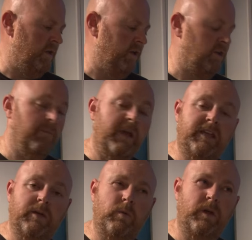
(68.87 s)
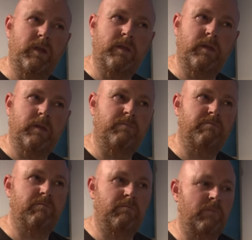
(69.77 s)
And you can make it with
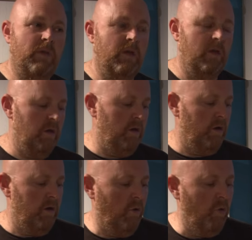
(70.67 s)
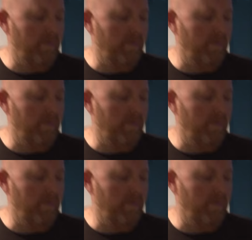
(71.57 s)
all